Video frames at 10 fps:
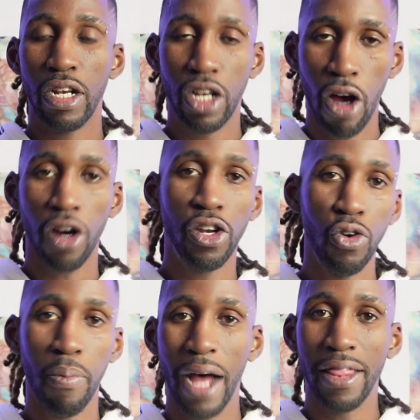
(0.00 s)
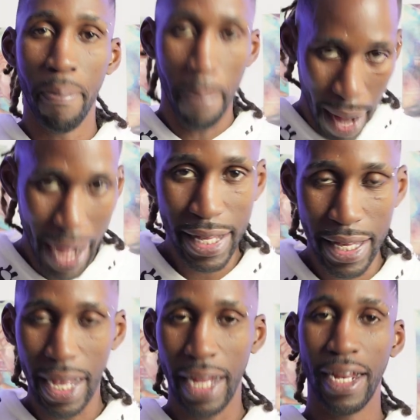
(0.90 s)
talk to you about the
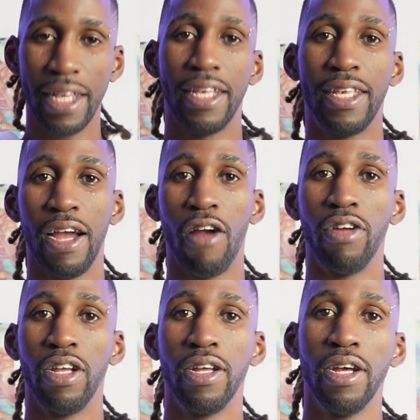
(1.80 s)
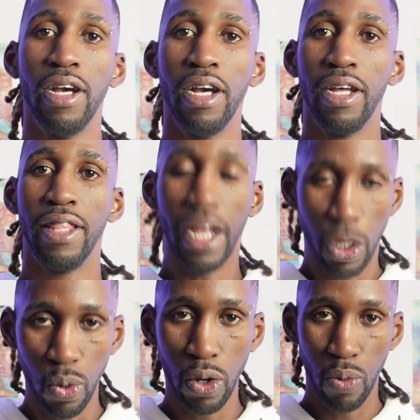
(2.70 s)
mindset necessary that
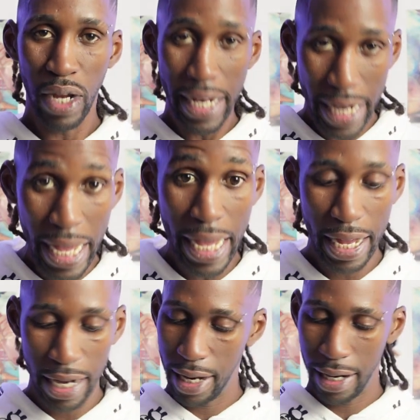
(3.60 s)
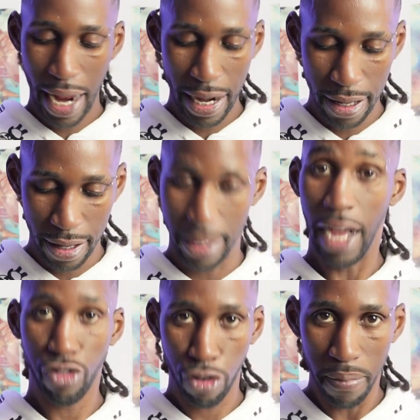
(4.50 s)
we need that is
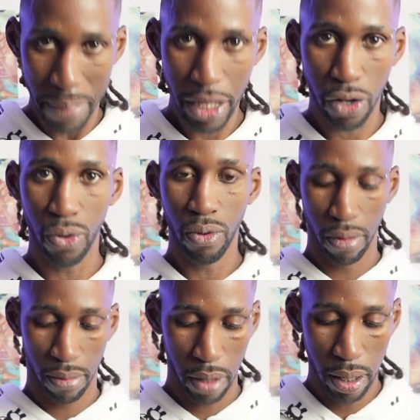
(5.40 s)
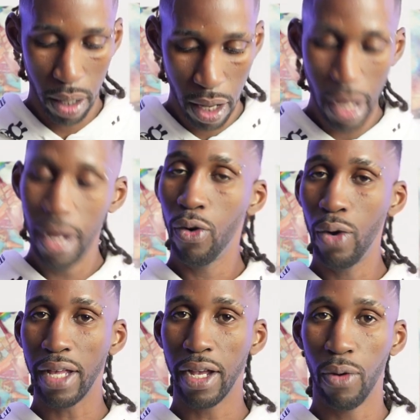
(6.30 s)
detrimental. Oh,
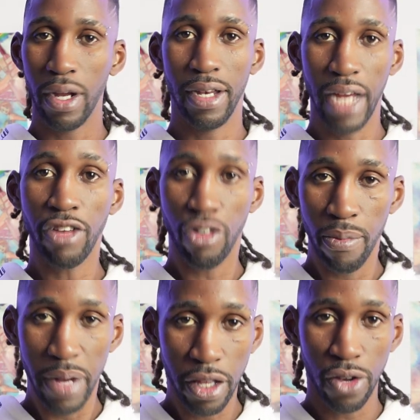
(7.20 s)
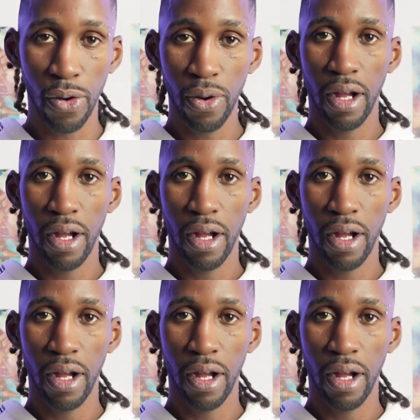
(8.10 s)
that's a good one. Detrimental,